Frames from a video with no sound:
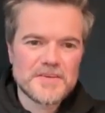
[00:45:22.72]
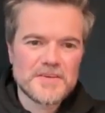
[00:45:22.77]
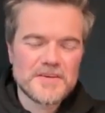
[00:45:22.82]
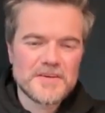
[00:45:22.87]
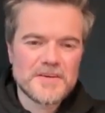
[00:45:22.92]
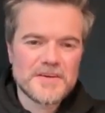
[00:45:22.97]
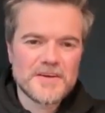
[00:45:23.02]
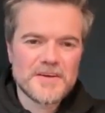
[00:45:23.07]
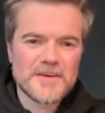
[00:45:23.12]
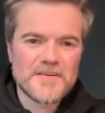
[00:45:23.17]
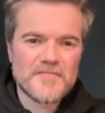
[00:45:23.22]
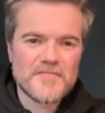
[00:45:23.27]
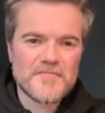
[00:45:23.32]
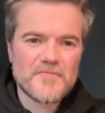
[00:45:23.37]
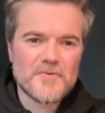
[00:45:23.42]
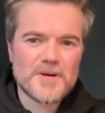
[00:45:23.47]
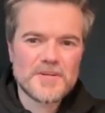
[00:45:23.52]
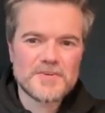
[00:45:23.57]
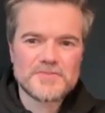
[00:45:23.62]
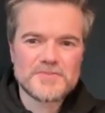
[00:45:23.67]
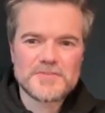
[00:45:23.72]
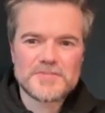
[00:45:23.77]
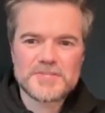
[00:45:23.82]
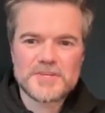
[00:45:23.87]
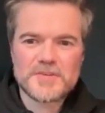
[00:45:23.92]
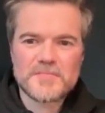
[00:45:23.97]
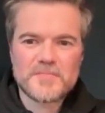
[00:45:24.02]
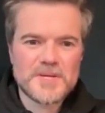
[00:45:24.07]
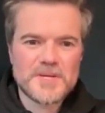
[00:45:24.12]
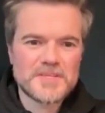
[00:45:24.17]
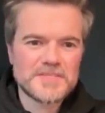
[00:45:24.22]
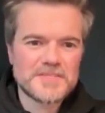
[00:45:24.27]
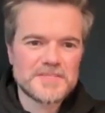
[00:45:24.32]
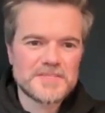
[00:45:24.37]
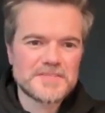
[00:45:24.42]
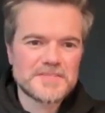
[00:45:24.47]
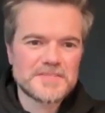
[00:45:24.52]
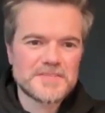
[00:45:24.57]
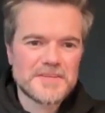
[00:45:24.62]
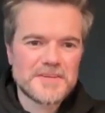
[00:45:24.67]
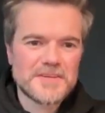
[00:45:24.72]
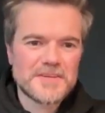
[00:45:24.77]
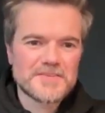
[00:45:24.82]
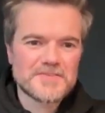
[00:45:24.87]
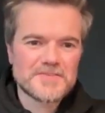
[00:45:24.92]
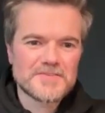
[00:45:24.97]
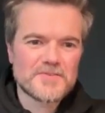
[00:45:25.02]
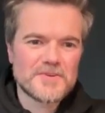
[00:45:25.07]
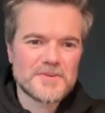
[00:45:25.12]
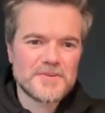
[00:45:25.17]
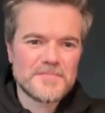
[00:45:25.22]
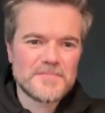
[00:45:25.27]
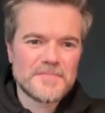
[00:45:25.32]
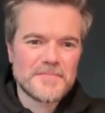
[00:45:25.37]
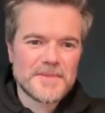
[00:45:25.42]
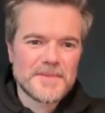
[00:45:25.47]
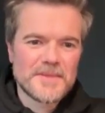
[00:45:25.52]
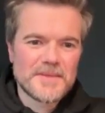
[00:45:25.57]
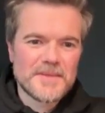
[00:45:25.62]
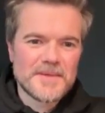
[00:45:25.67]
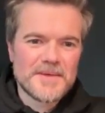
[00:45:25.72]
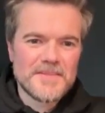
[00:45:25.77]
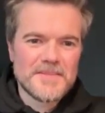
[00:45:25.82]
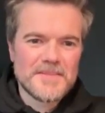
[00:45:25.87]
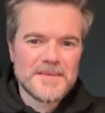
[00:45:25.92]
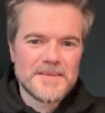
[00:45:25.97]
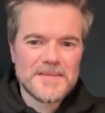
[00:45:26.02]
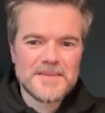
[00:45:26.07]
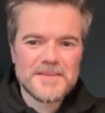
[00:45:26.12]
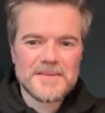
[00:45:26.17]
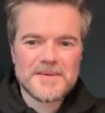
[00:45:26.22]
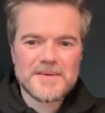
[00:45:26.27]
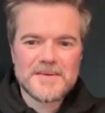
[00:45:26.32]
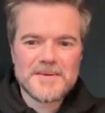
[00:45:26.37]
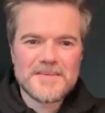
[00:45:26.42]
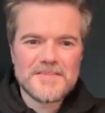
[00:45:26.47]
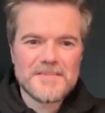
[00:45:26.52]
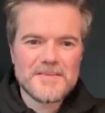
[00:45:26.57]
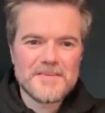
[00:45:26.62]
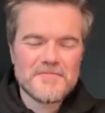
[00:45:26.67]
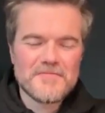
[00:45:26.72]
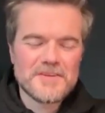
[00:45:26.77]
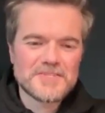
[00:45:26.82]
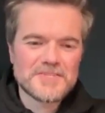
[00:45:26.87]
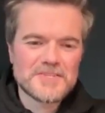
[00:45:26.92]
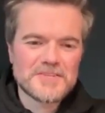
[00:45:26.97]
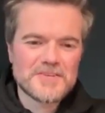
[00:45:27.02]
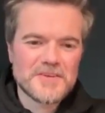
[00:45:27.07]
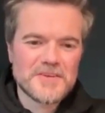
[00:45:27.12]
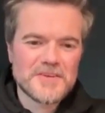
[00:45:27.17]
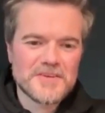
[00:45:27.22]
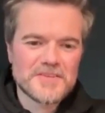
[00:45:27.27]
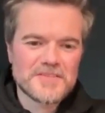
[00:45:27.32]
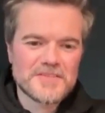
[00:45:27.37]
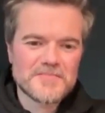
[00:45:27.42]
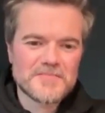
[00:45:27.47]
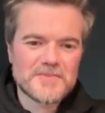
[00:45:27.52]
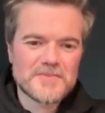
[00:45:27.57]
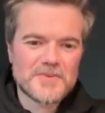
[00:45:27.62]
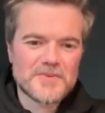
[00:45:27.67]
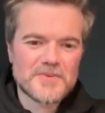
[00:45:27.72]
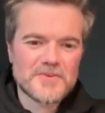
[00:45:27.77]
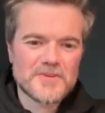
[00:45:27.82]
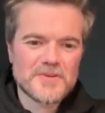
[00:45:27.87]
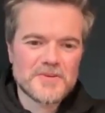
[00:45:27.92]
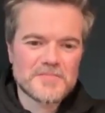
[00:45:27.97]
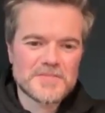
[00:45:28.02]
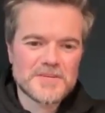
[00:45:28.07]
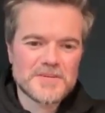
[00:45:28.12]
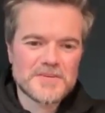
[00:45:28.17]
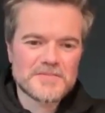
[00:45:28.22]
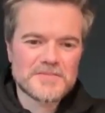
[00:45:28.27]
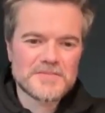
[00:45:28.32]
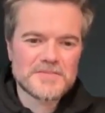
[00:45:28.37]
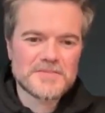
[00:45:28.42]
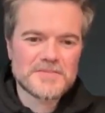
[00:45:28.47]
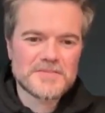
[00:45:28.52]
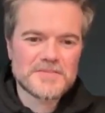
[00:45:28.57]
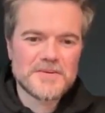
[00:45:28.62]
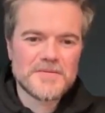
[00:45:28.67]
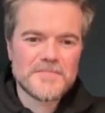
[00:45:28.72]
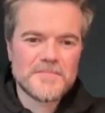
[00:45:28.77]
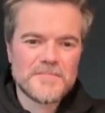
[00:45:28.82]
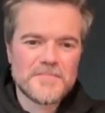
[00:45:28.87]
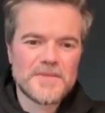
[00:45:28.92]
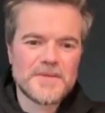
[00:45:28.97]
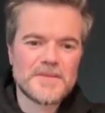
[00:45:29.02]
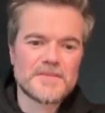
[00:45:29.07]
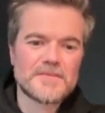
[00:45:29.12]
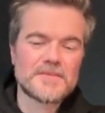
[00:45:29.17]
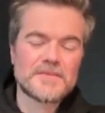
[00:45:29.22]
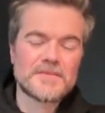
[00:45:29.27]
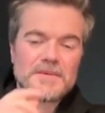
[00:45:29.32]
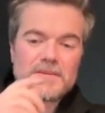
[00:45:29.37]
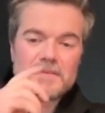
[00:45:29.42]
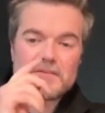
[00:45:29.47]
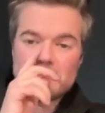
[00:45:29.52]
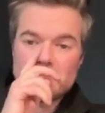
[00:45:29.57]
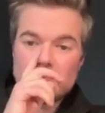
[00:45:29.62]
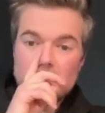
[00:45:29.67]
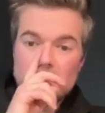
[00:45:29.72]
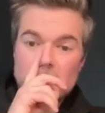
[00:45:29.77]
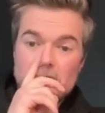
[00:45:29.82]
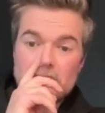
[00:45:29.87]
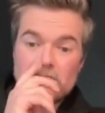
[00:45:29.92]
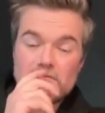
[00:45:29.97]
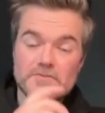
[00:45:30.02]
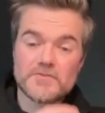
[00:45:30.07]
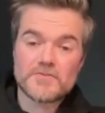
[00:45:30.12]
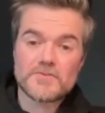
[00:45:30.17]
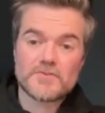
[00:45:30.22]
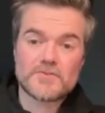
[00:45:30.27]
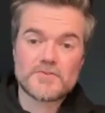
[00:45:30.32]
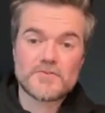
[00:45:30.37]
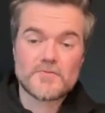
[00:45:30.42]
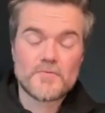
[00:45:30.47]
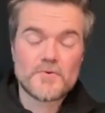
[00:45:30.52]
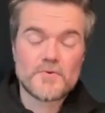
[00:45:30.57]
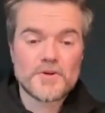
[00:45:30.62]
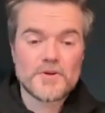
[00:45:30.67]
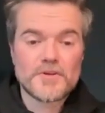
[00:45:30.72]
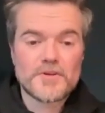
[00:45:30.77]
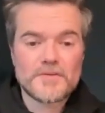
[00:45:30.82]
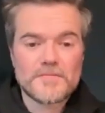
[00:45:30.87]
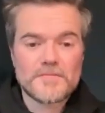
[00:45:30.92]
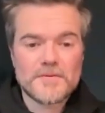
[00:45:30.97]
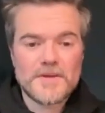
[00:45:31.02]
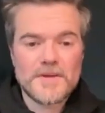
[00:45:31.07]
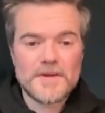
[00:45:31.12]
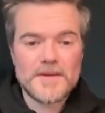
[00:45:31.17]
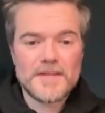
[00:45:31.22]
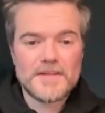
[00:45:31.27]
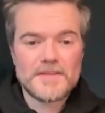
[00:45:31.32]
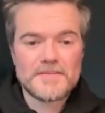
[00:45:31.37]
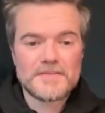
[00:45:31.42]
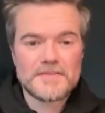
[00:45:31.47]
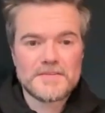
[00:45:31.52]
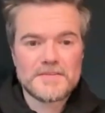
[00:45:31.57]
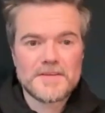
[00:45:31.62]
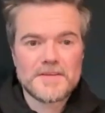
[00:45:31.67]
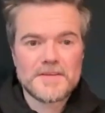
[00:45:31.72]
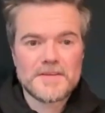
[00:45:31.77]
400 shit paintings, sorry, and then eventually something good comes out. And I think that you've just got to do the work, and